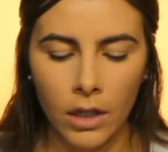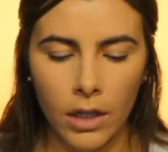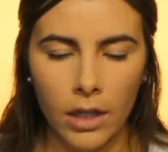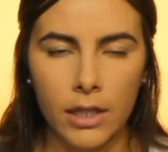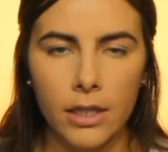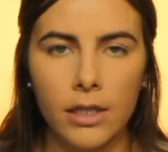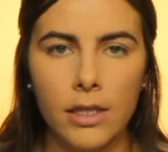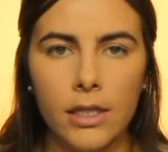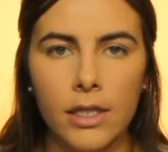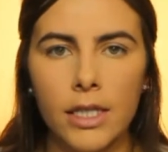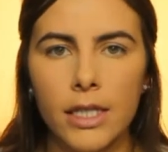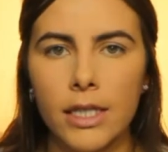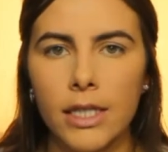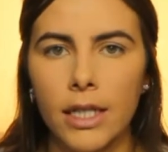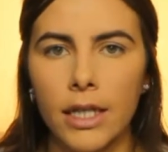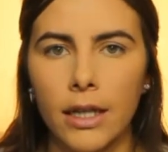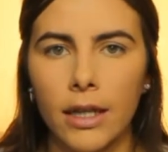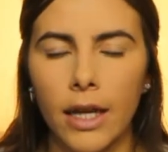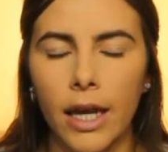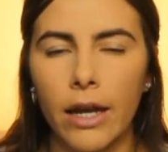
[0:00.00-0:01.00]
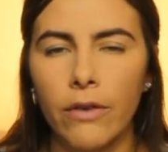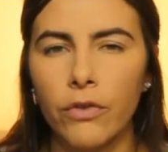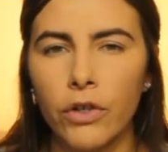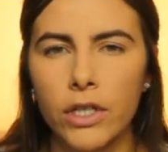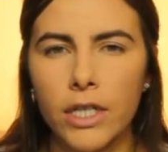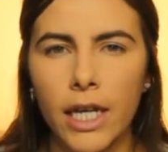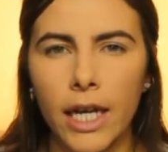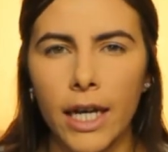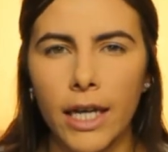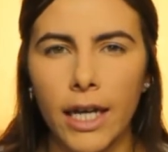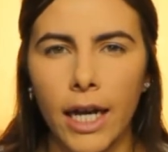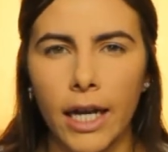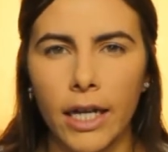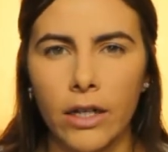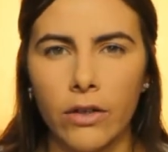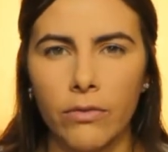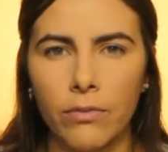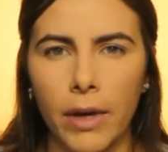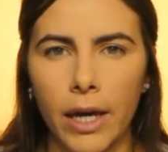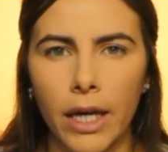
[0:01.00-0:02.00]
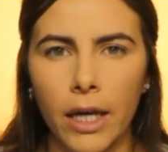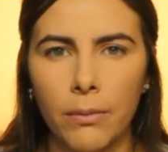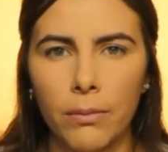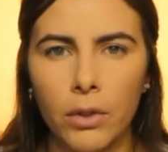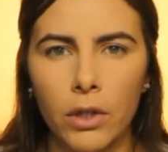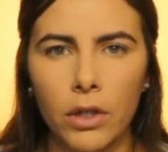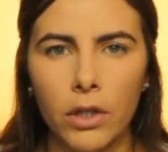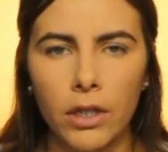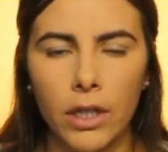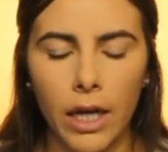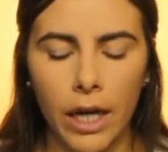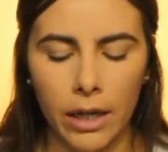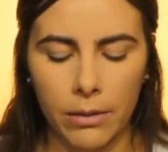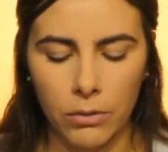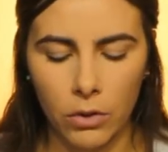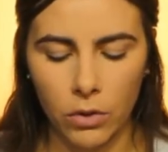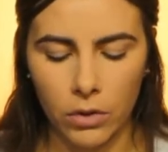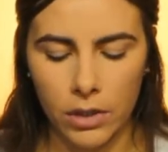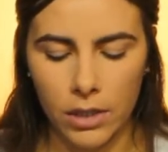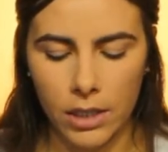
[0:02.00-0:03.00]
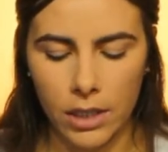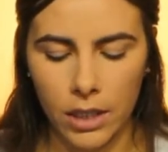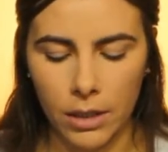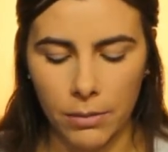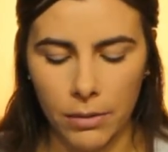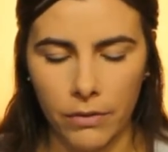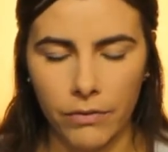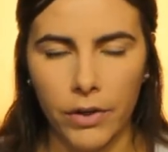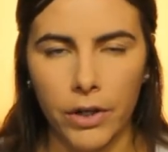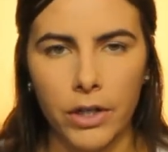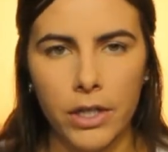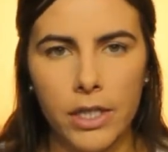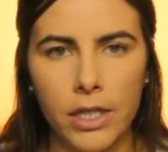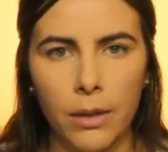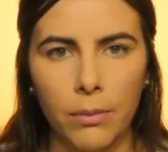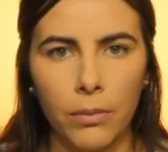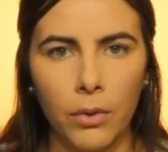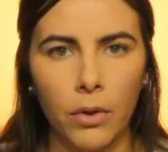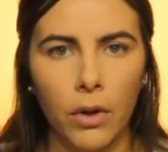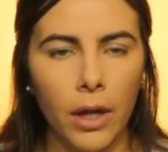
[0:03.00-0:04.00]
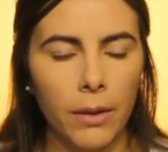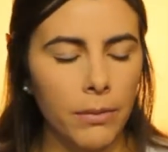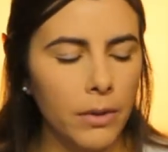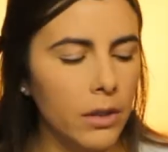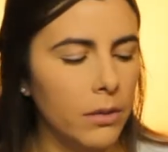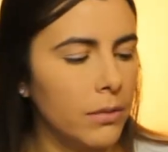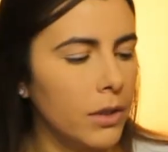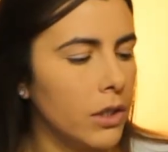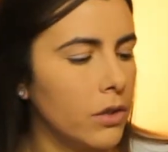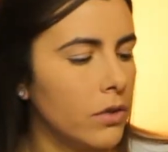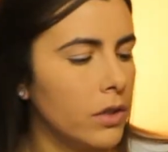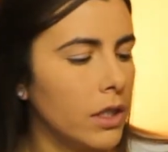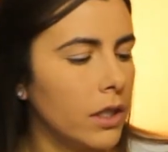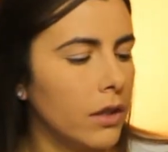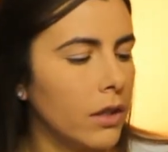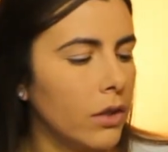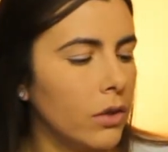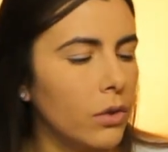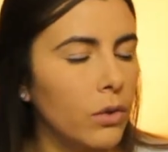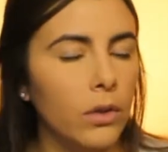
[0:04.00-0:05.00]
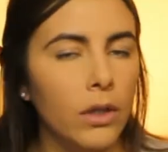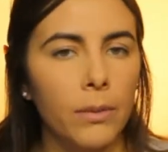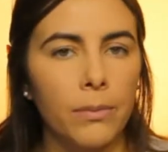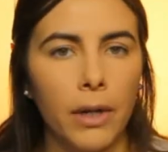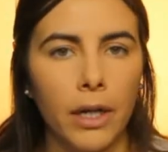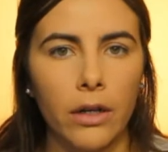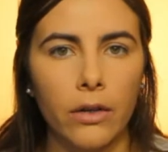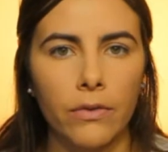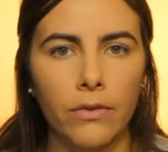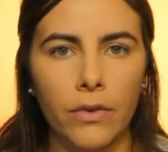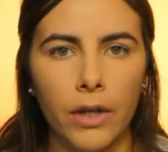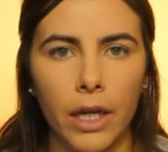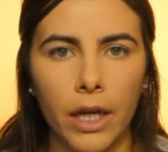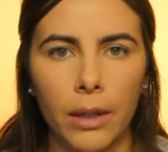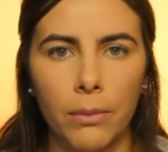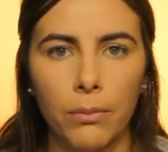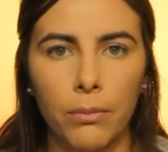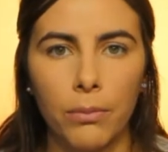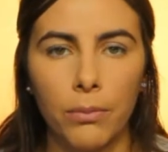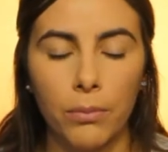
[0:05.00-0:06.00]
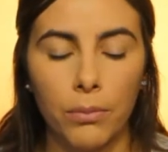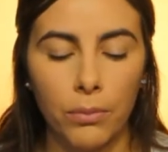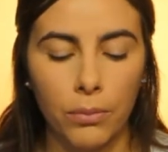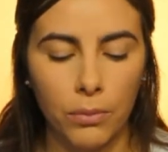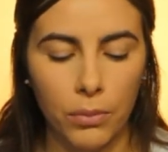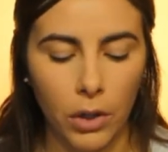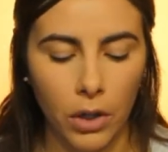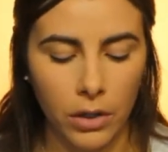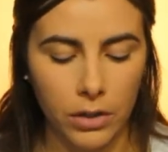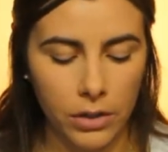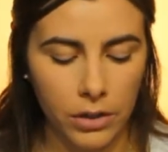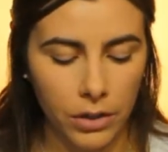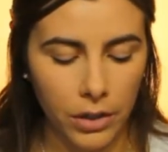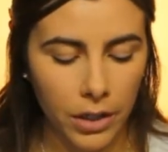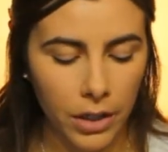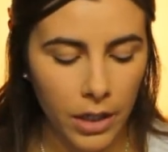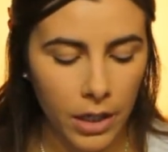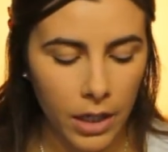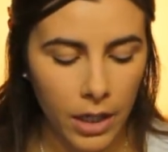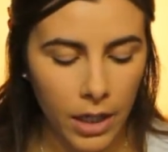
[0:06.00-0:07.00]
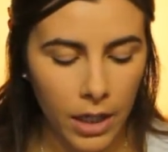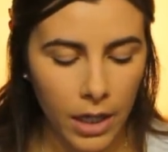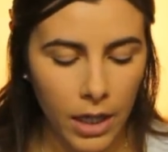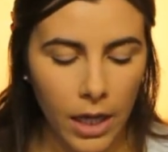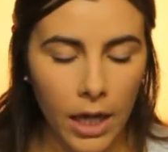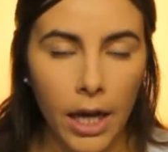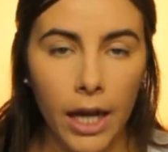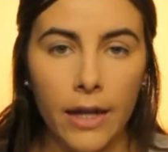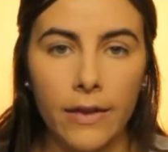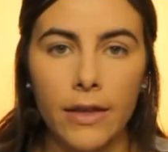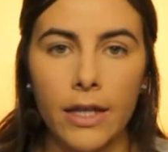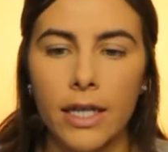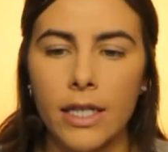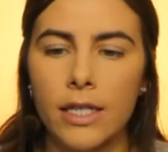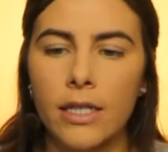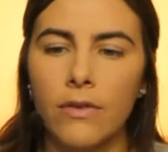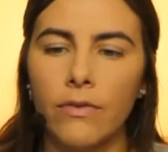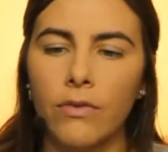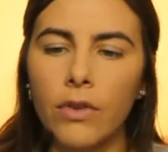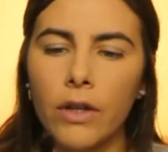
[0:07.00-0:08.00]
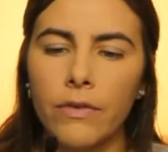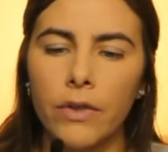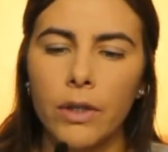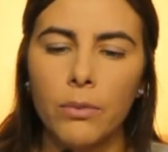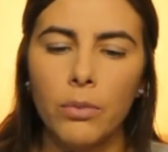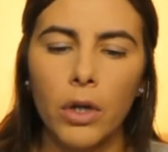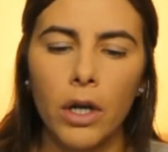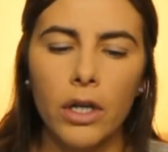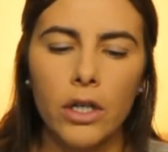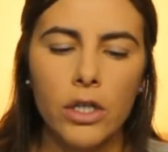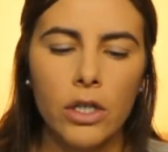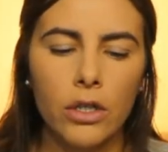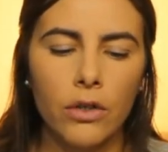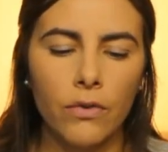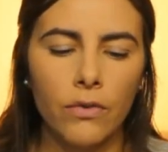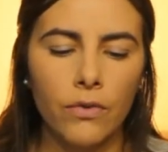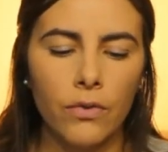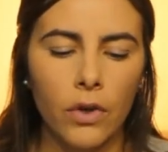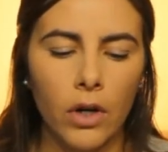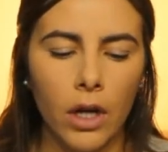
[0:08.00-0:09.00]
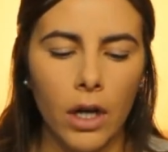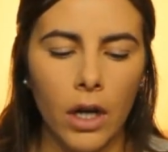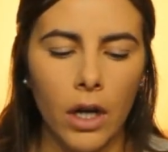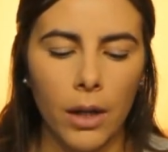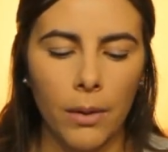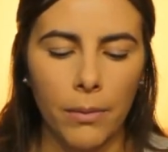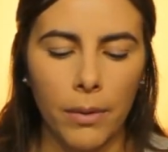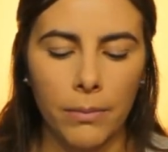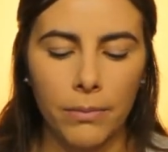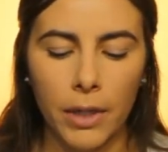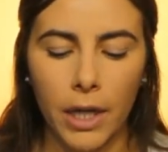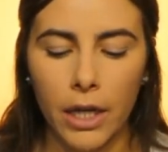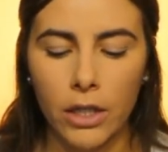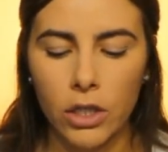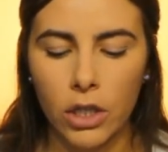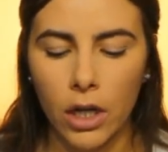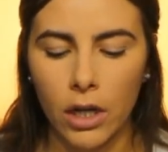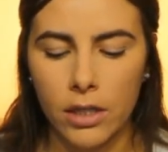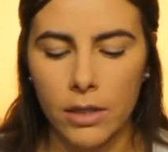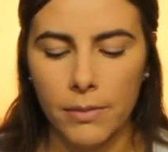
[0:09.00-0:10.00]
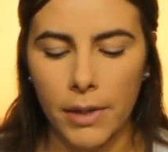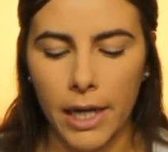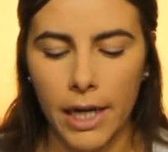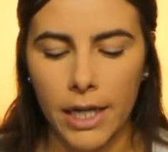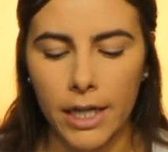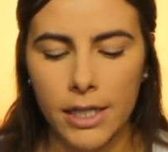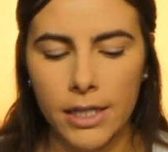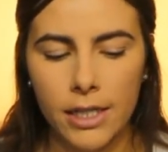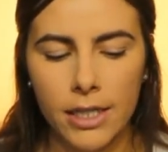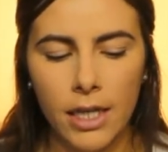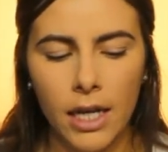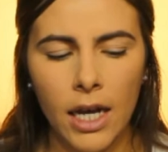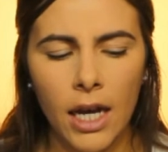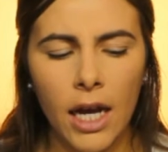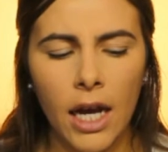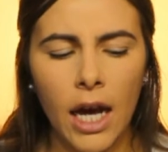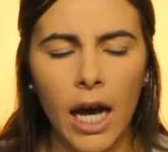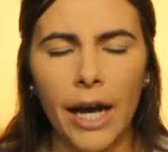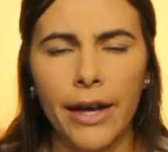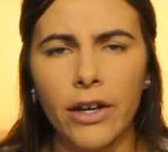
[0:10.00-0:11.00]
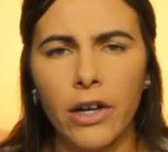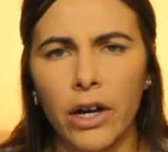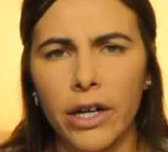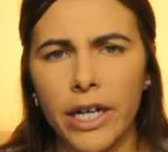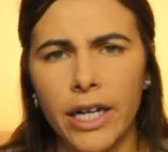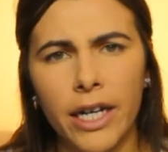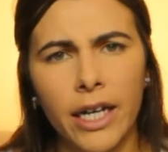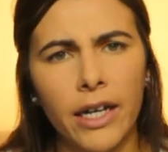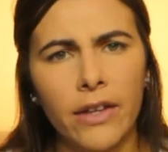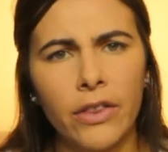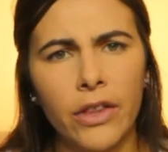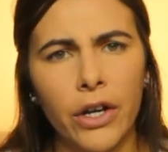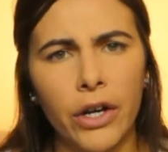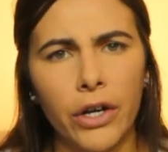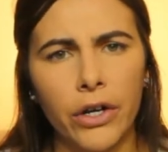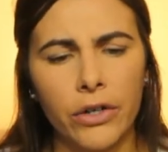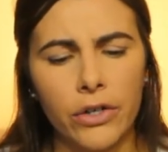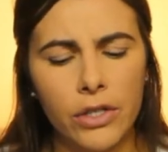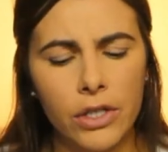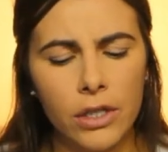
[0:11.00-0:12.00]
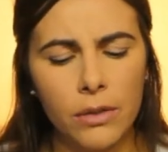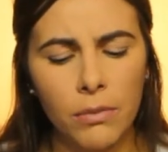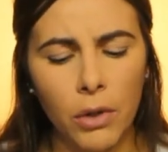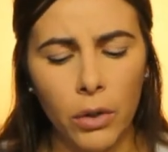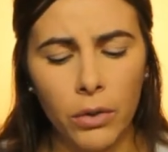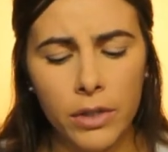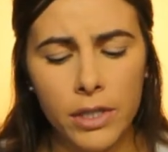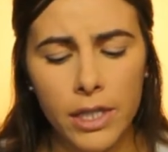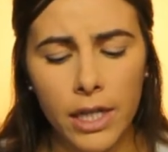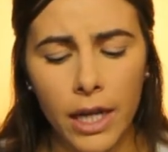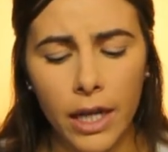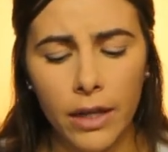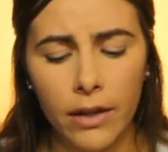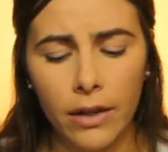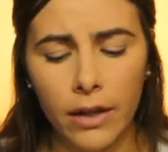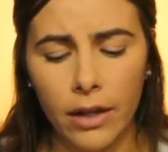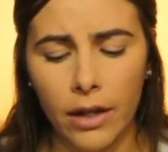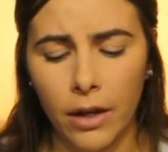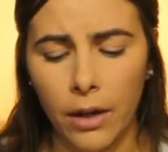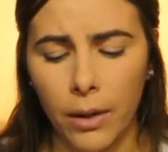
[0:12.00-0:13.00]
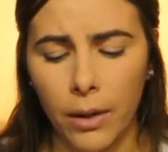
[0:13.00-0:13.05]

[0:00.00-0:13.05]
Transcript: And since it's an everyday kind of makeup look, I'm going to keep it very simple. I'm going to be using the Hoola Benefit bronzer in this fluffy brush from BH Cosmetics. I got it in their smoke set.